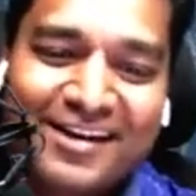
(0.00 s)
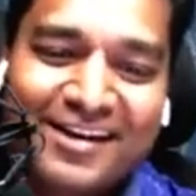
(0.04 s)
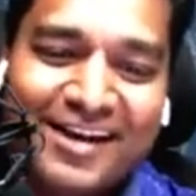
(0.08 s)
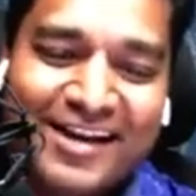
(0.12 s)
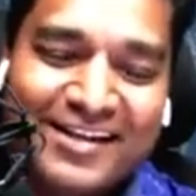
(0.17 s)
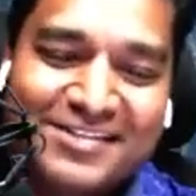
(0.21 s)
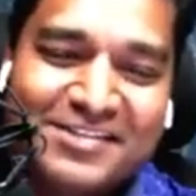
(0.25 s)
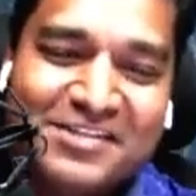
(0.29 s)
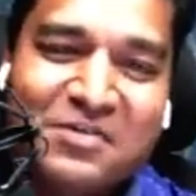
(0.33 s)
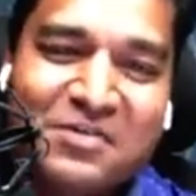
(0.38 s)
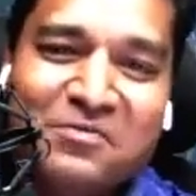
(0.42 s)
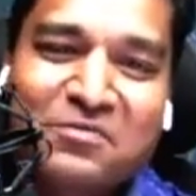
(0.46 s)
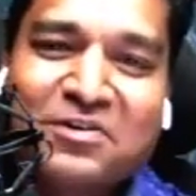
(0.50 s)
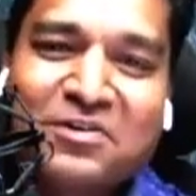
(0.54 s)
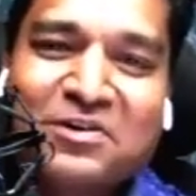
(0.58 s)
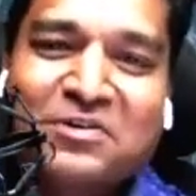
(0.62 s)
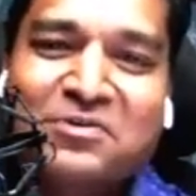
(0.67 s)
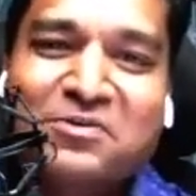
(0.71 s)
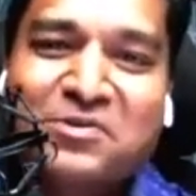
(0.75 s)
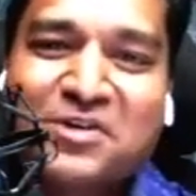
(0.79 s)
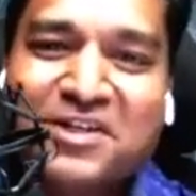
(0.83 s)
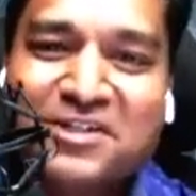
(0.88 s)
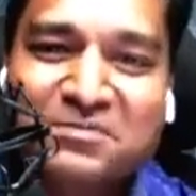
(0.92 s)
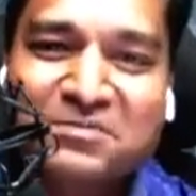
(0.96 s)
someone
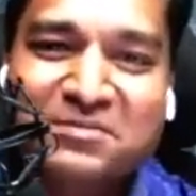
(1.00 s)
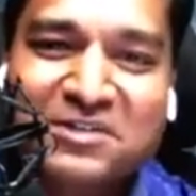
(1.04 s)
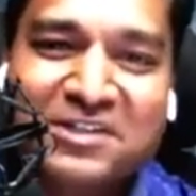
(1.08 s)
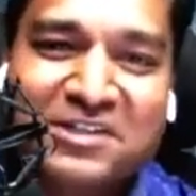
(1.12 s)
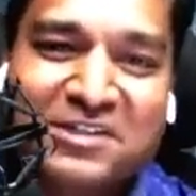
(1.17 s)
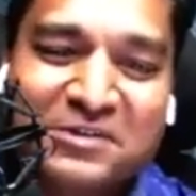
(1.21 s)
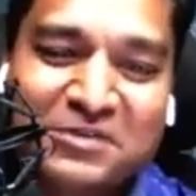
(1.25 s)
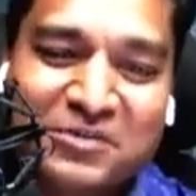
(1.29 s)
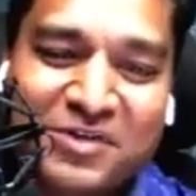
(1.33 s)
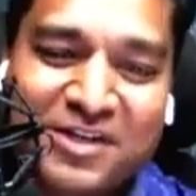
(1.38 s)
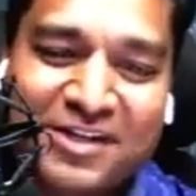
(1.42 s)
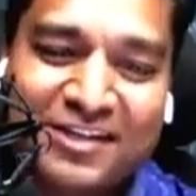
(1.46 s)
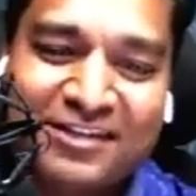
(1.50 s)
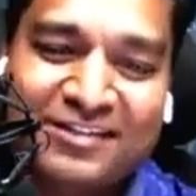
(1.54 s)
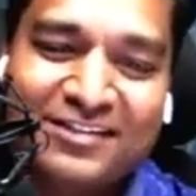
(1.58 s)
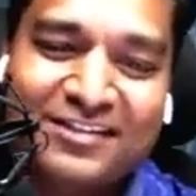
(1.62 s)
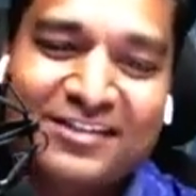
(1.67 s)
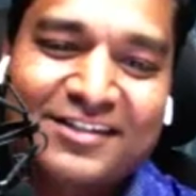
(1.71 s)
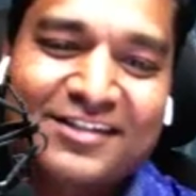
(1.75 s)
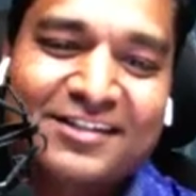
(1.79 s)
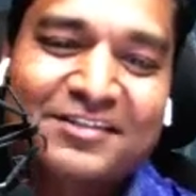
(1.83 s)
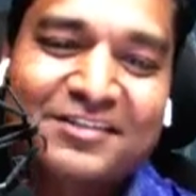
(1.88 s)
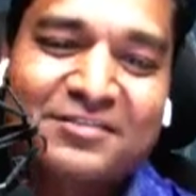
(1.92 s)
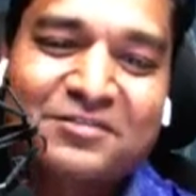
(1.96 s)
who has been into
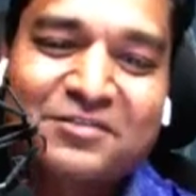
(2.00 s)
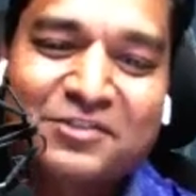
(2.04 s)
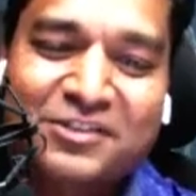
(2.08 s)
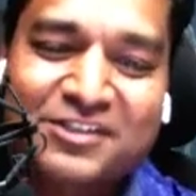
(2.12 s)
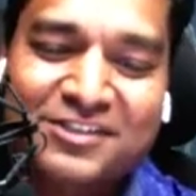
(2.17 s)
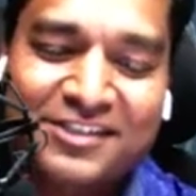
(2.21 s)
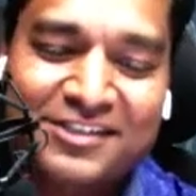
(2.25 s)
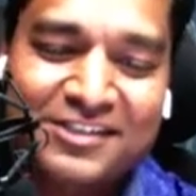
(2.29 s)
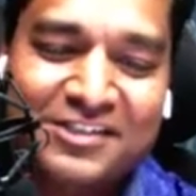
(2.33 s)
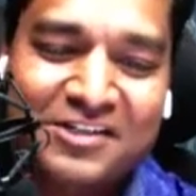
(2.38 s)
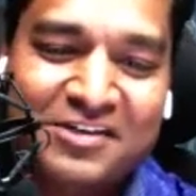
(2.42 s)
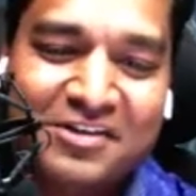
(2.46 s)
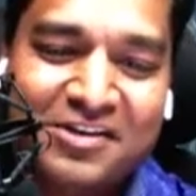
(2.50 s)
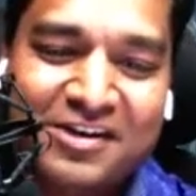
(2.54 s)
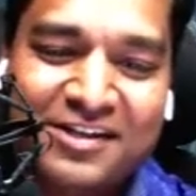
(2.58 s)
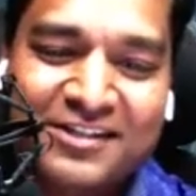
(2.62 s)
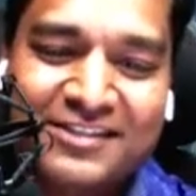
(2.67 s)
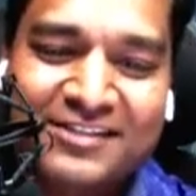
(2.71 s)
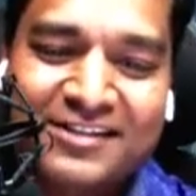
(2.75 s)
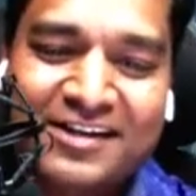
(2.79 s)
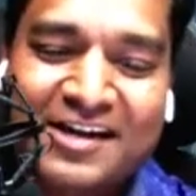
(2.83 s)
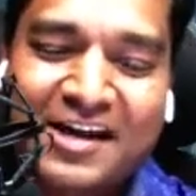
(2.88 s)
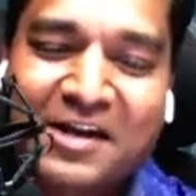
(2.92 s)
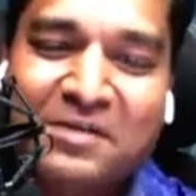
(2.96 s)
healthcare for such a long
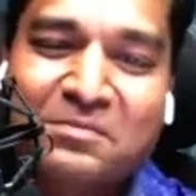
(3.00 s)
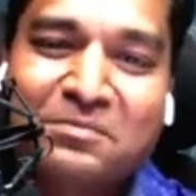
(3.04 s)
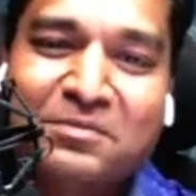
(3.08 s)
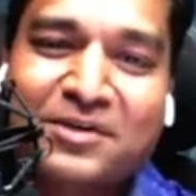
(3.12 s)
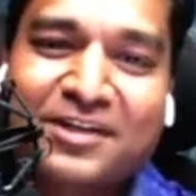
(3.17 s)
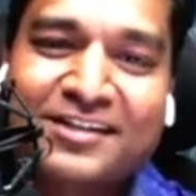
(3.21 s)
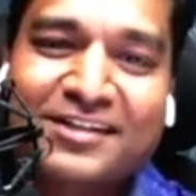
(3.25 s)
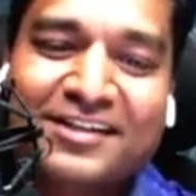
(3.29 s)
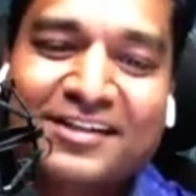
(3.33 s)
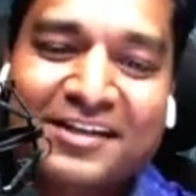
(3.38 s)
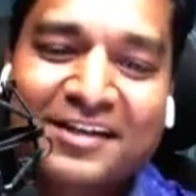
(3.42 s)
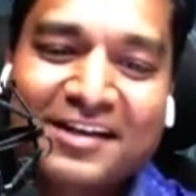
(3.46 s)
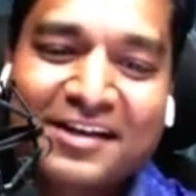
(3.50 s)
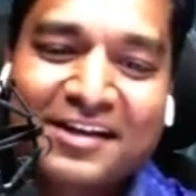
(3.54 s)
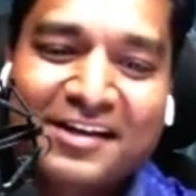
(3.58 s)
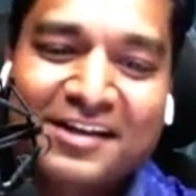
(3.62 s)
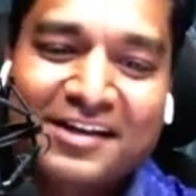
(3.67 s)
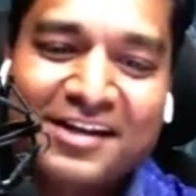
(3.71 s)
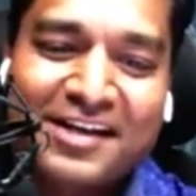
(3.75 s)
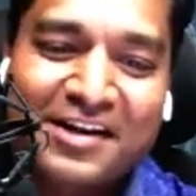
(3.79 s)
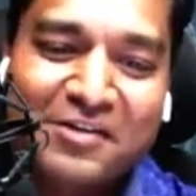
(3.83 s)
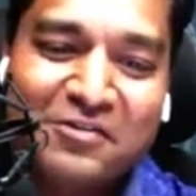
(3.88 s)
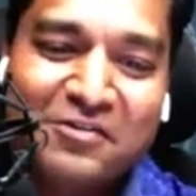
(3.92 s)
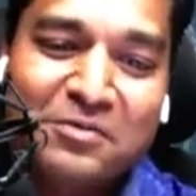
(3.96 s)
time, but
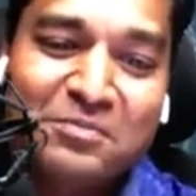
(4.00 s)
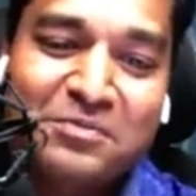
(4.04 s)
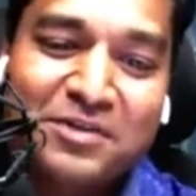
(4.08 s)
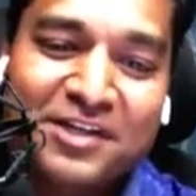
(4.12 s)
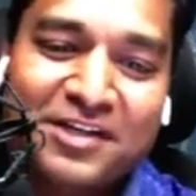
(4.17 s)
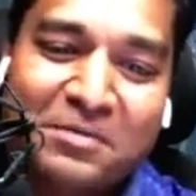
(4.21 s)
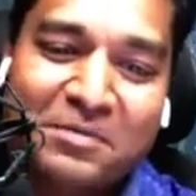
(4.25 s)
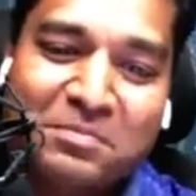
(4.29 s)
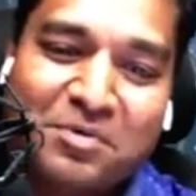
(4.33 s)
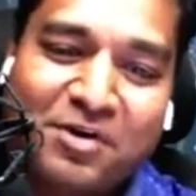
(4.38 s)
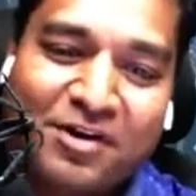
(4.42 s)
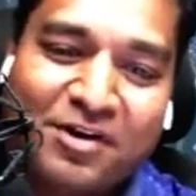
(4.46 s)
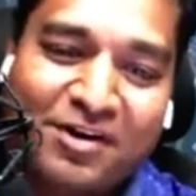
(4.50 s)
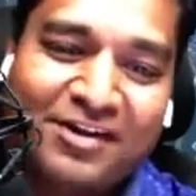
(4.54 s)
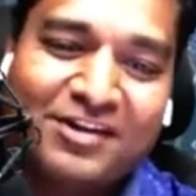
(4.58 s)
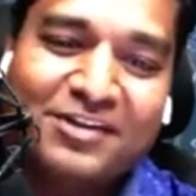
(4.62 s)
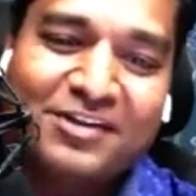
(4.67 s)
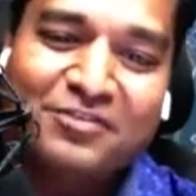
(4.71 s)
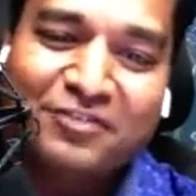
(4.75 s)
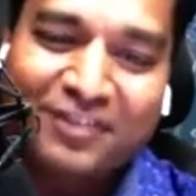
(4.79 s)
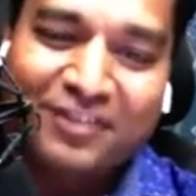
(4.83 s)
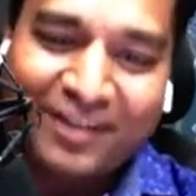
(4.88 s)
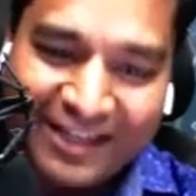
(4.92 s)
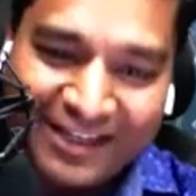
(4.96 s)
never been a part
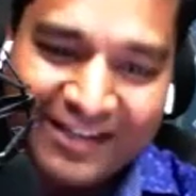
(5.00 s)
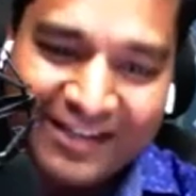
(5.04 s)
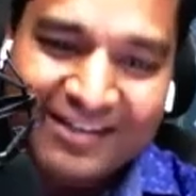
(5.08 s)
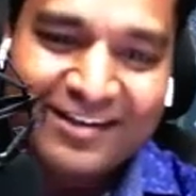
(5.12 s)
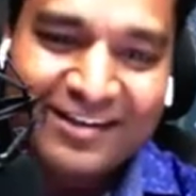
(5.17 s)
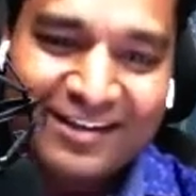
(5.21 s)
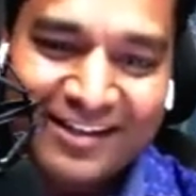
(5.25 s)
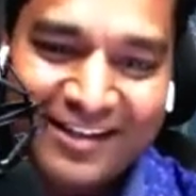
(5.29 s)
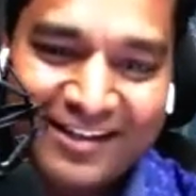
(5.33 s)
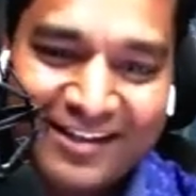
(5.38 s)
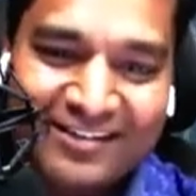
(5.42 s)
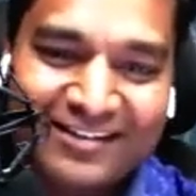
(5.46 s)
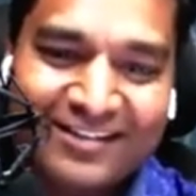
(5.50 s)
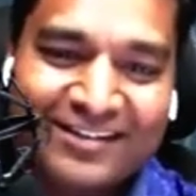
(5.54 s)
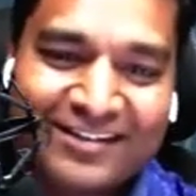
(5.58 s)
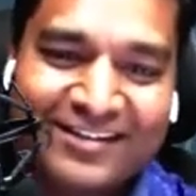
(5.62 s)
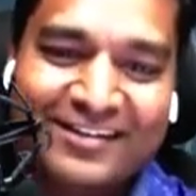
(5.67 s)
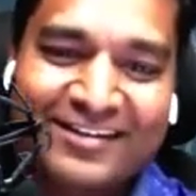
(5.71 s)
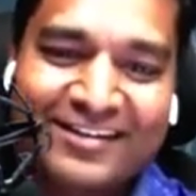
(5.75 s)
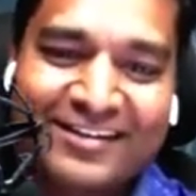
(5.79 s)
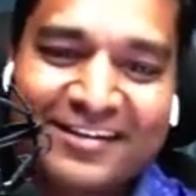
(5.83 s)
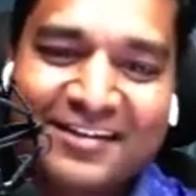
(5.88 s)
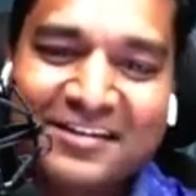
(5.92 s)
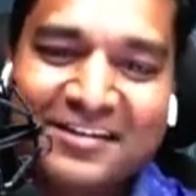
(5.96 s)
of clinical
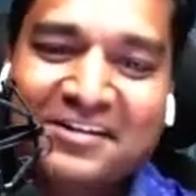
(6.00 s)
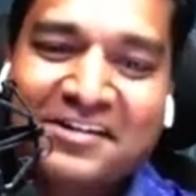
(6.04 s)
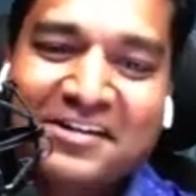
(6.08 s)
healthcare.